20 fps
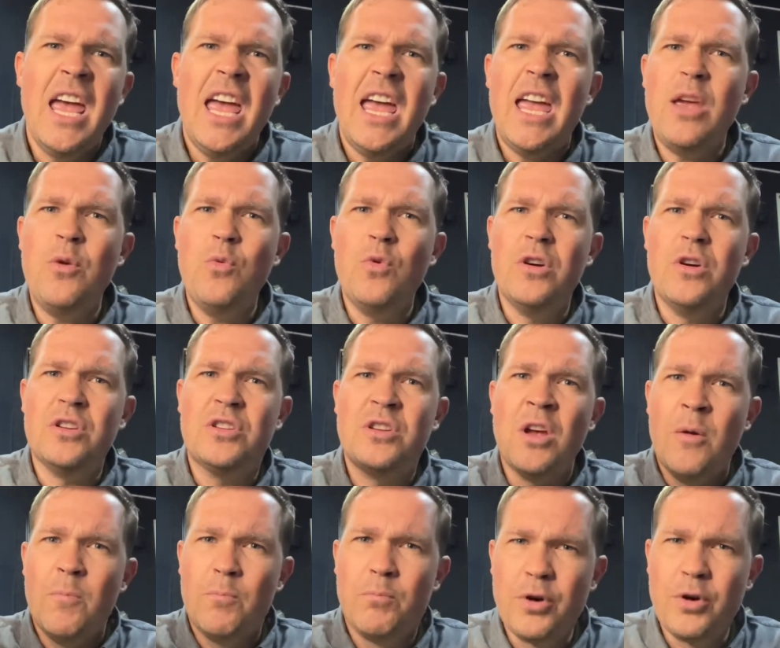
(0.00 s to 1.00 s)
He was
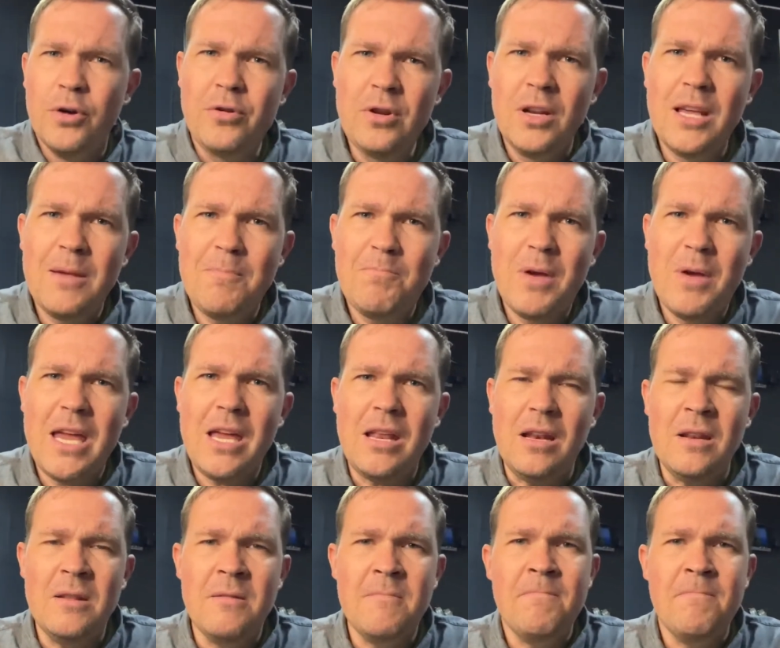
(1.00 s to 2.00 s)
brutally
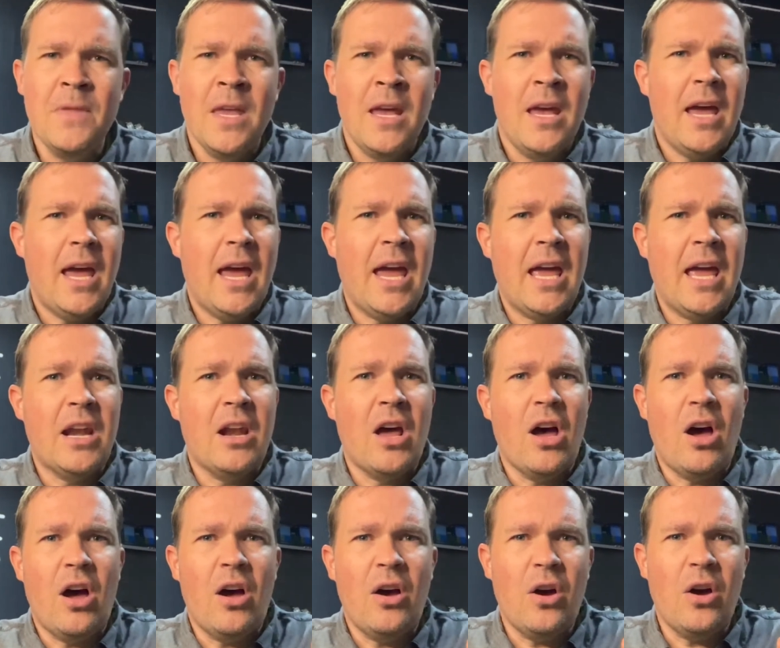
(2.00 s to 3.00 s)
beaten and
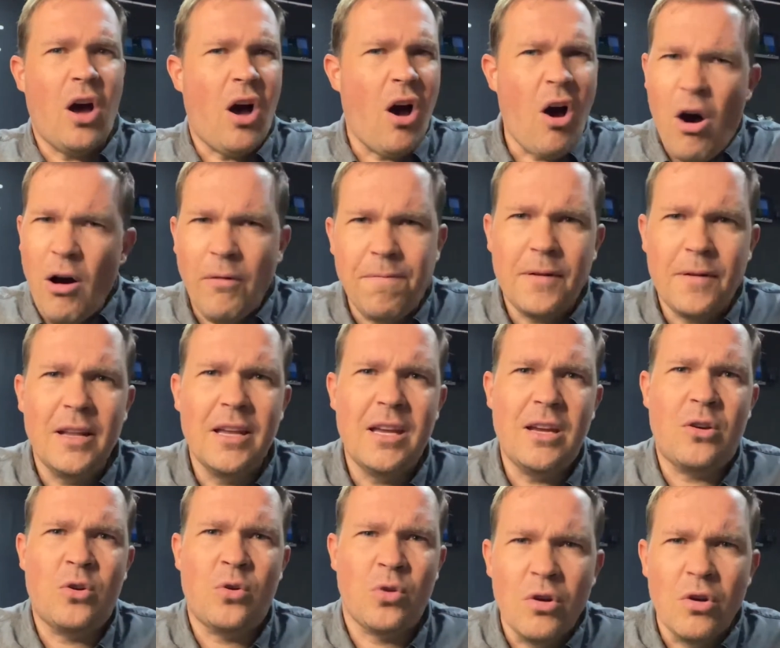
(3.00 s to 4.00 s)
awfully
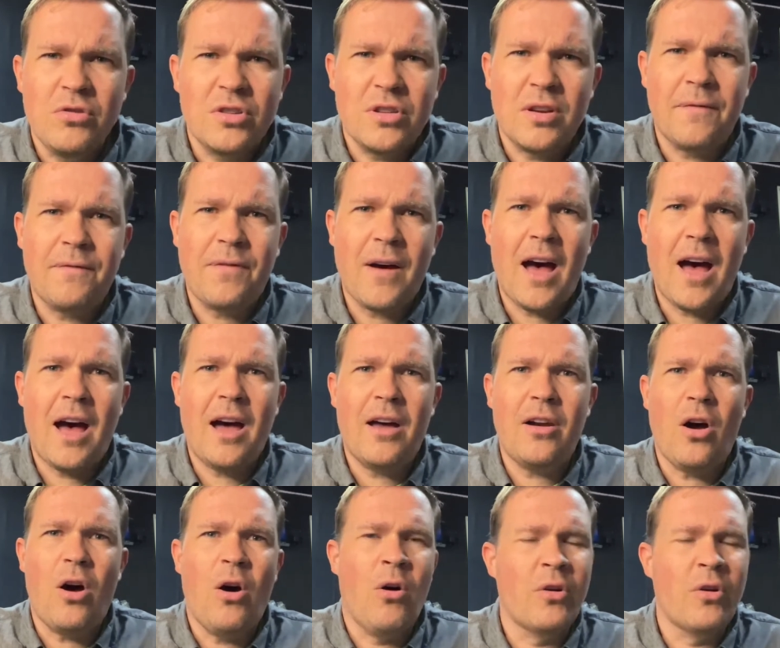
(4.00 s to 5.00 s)

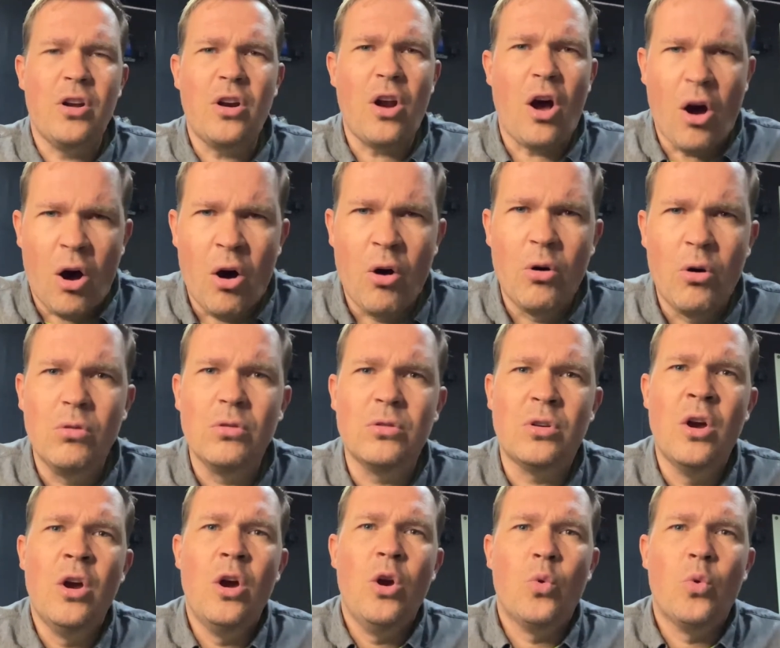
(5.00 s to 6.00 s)
crucified on an old
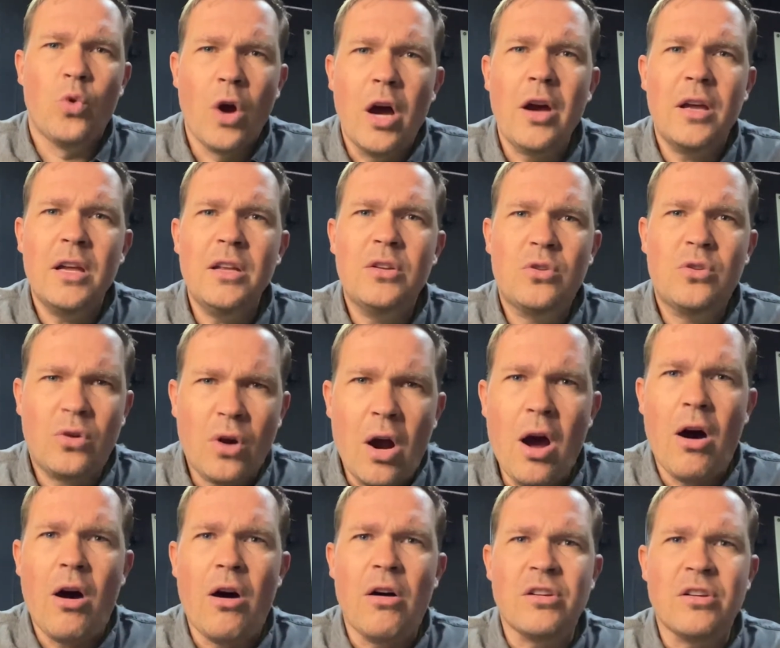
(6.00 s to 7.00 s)
rugged
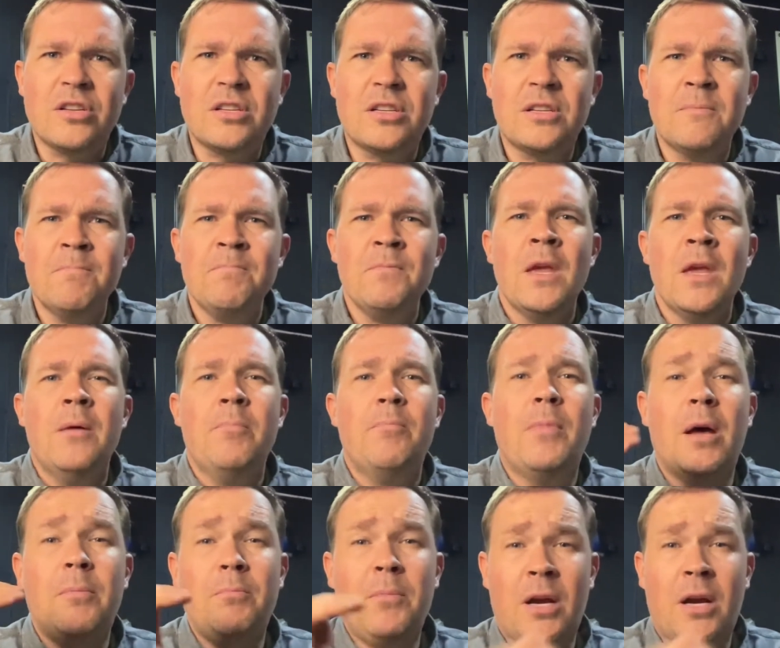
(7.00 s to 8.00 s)
cross
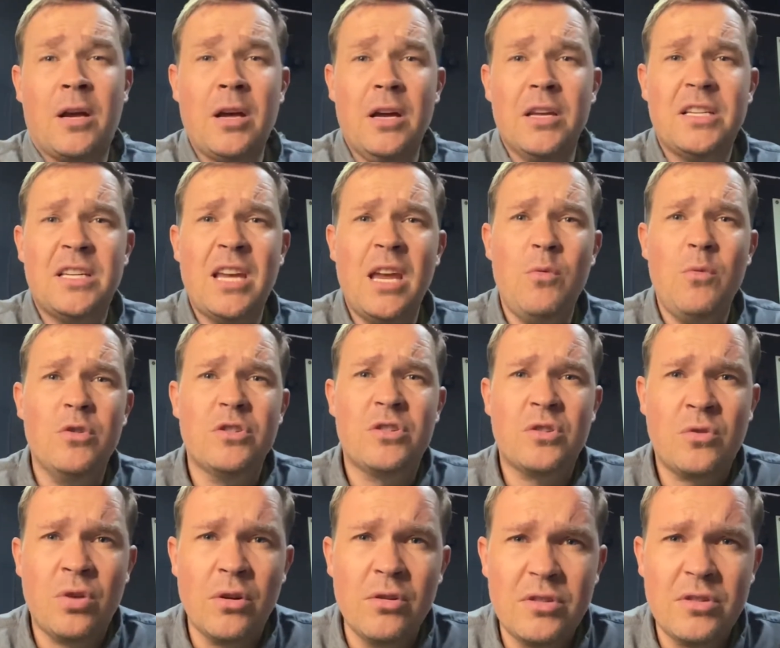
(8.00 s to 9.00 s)
but because he was
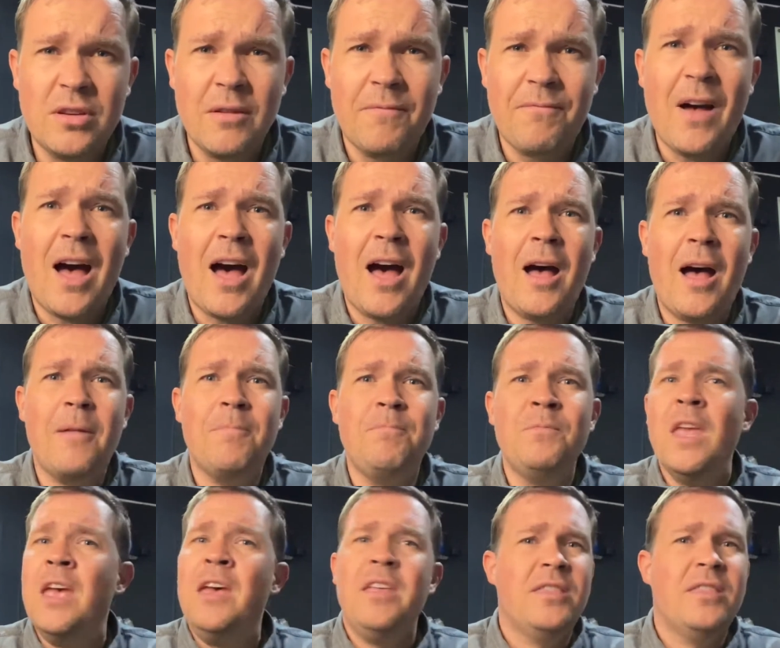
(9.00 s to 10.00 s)
crucified,
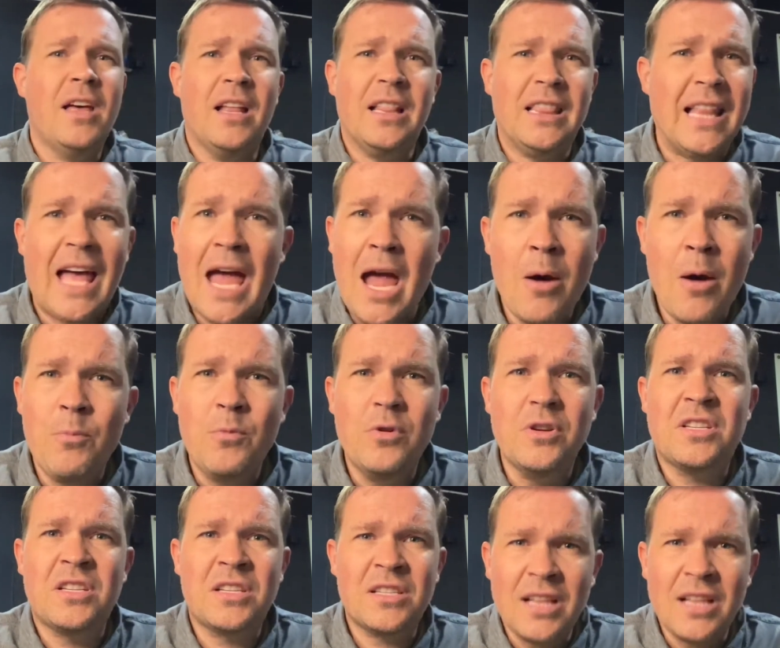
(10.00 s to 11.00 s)
the lamb
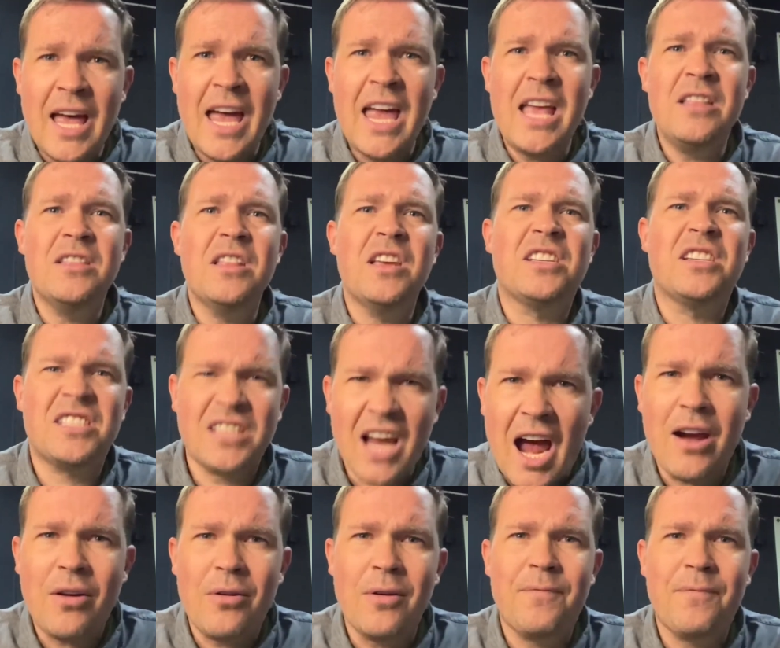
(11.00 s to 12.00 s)
was slain, the
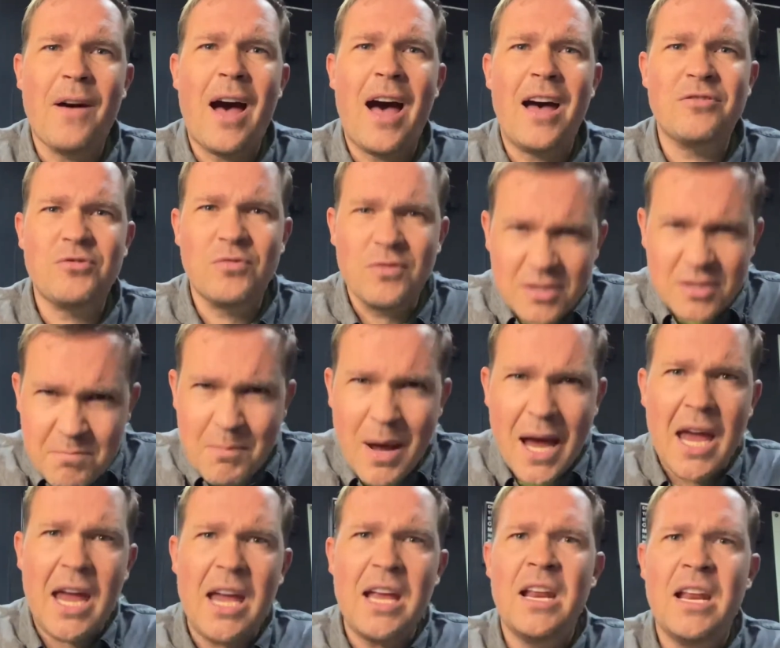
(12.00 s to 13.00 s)
sacrifice was
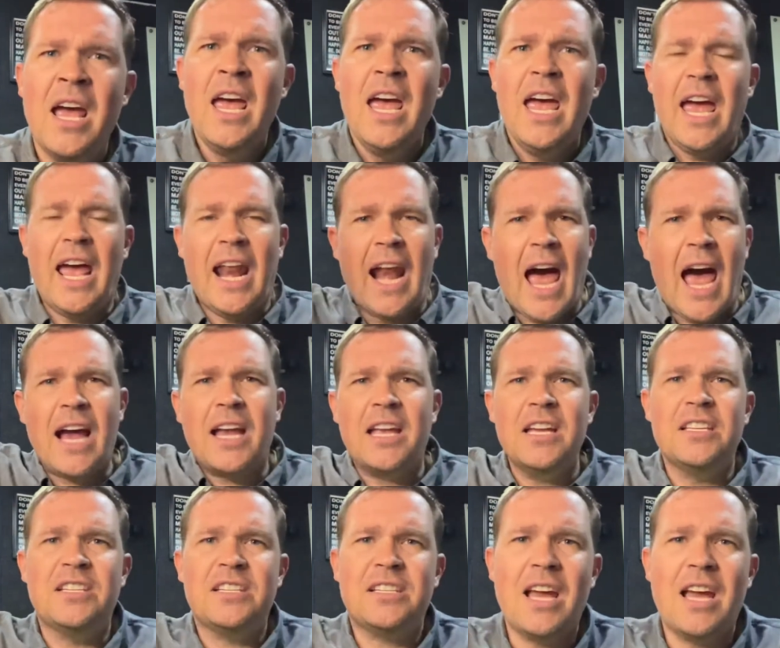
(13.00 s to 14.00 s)
made, and I
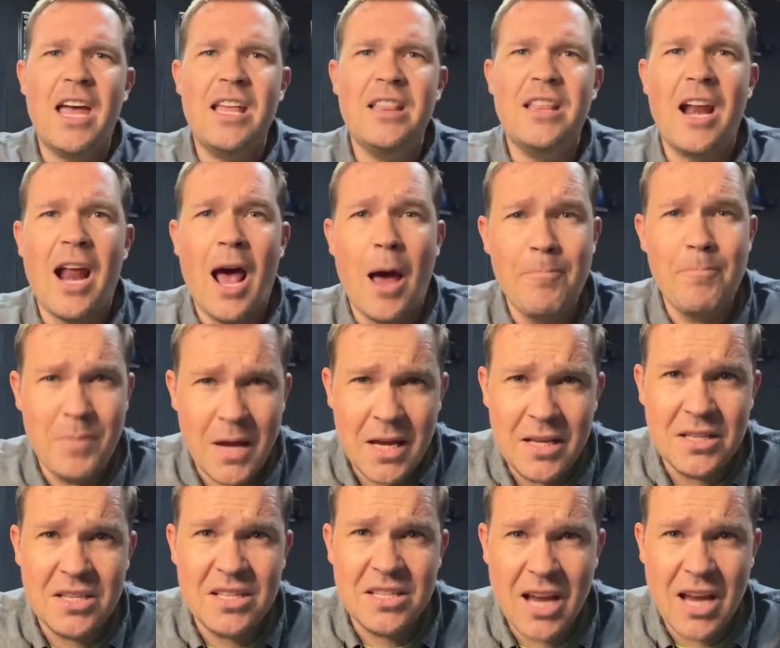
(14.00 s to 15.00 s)
can say that I've
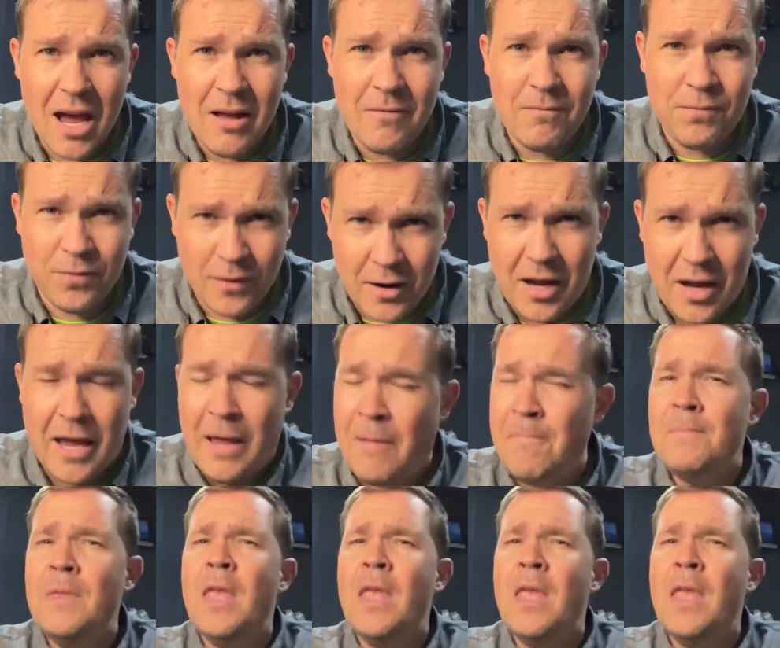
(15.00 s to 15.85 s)
been set free.